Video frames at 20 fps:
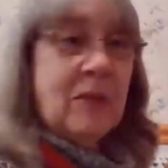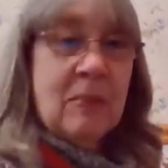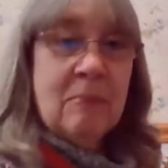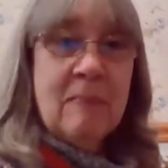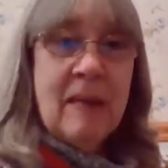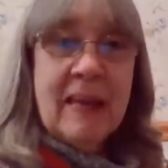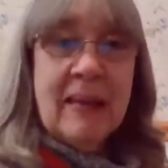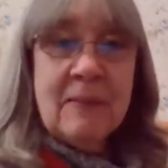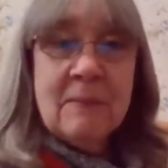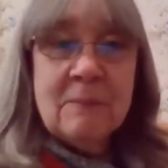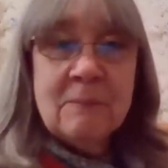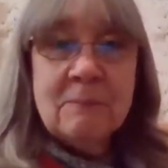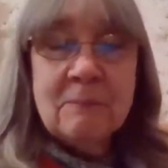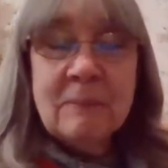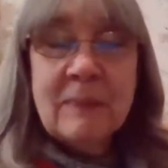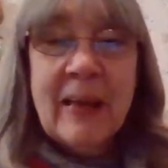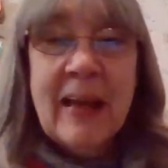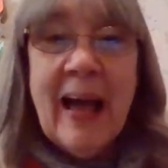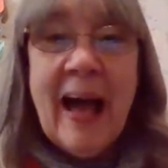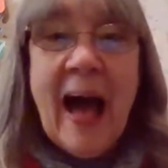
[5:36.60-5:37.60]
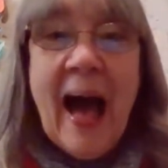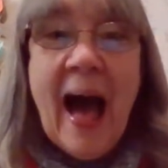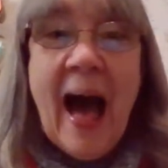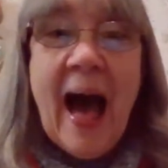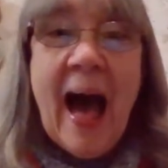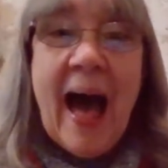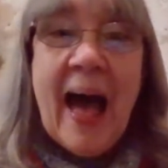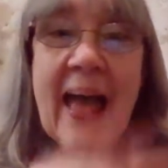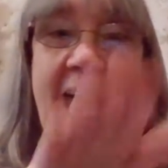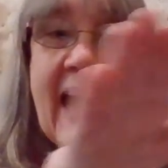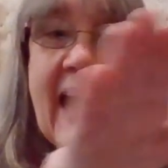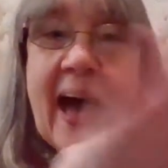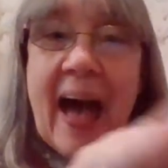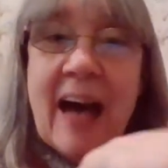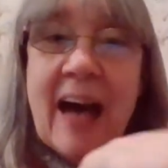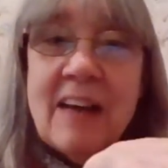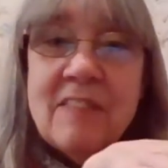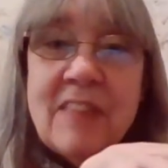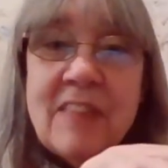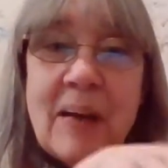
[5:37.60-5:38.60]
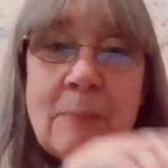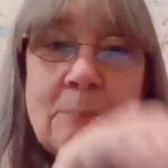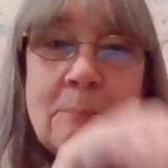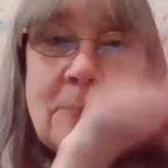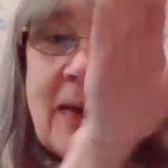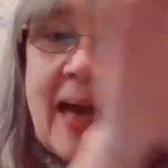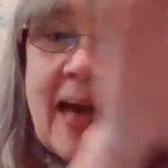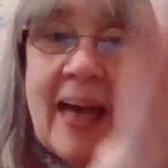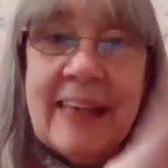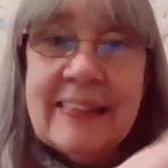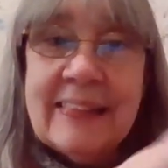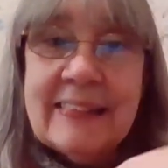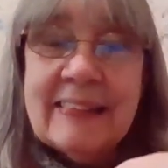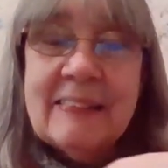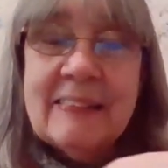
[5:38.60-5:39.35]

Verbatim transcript: with me? I have a pet.